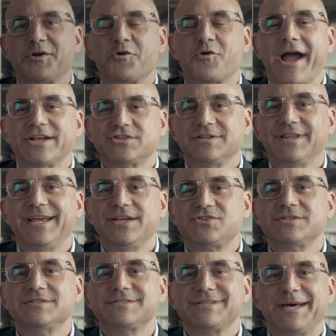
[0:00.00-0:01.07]

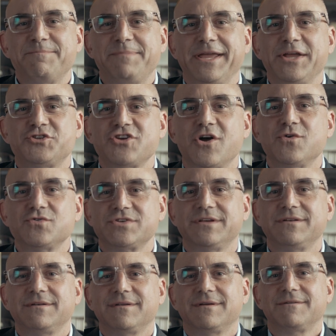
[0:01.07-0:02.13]
congratulations on being
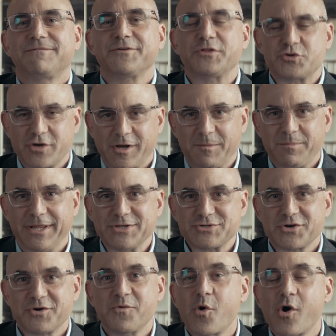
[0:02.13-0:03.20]
chosen for the
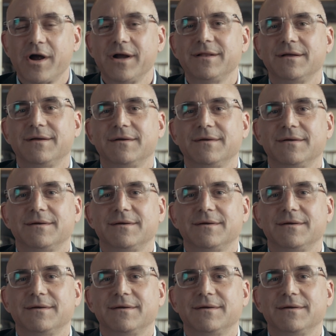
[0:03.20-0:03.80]
Trailblazer Award.